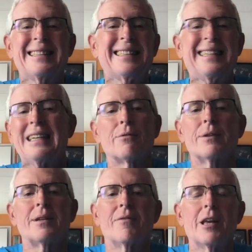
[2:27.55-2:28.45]
get
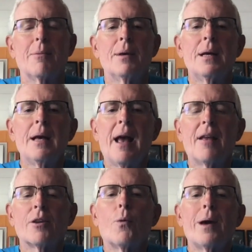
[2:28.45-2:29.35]
rid of them.
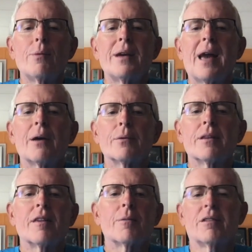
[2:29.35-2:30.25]
And the way we got rid
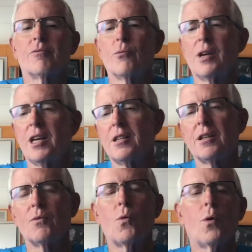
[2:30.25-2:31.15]
of them is through
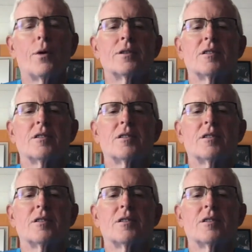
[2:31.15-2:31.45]
Indian wars,